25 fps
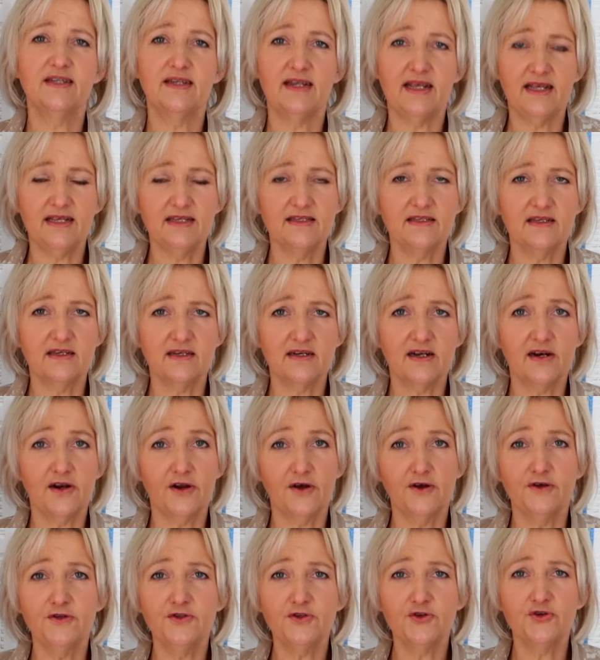it is a
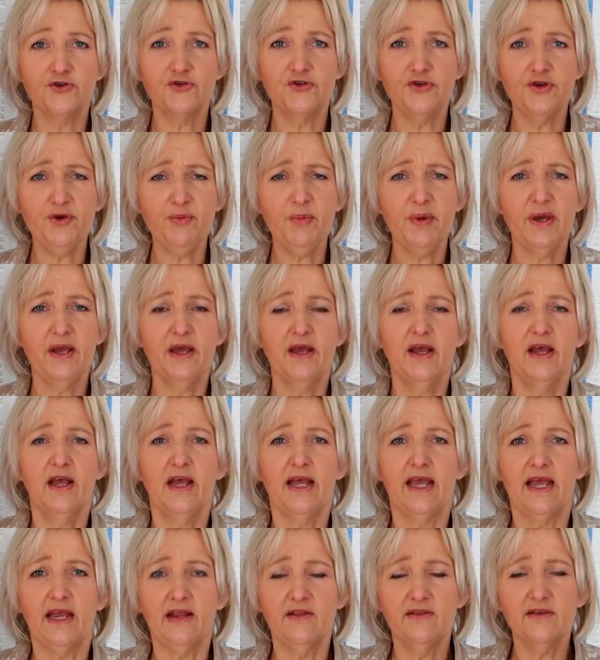closed group.
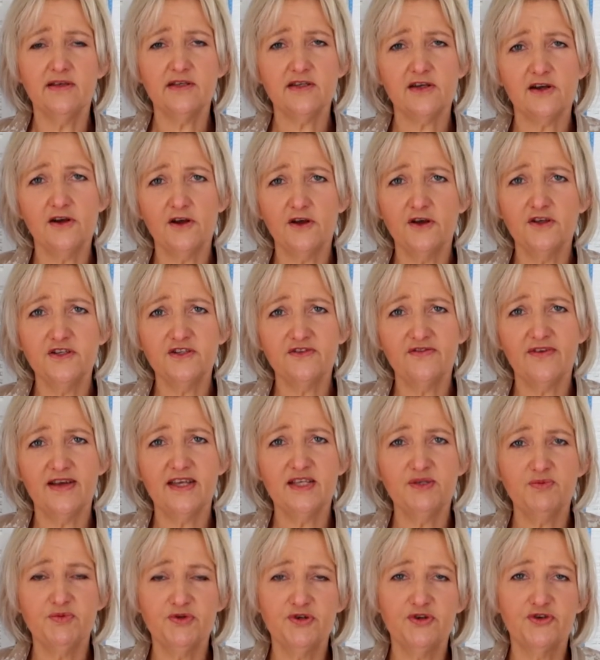In this closed
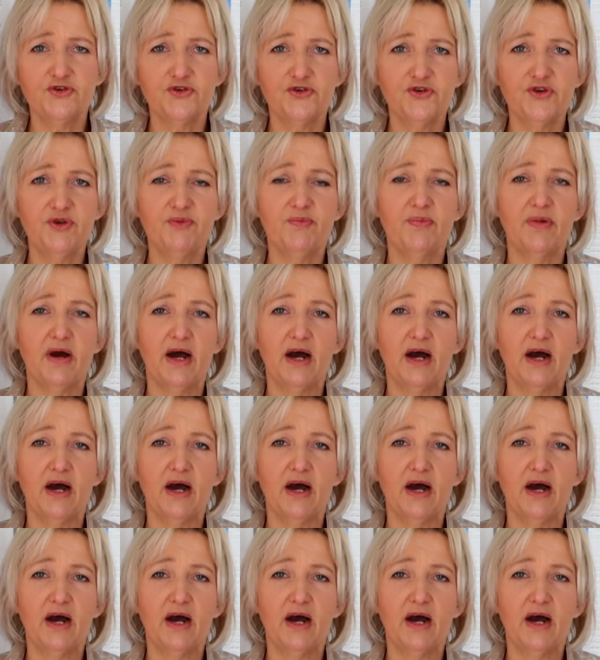Facebook group,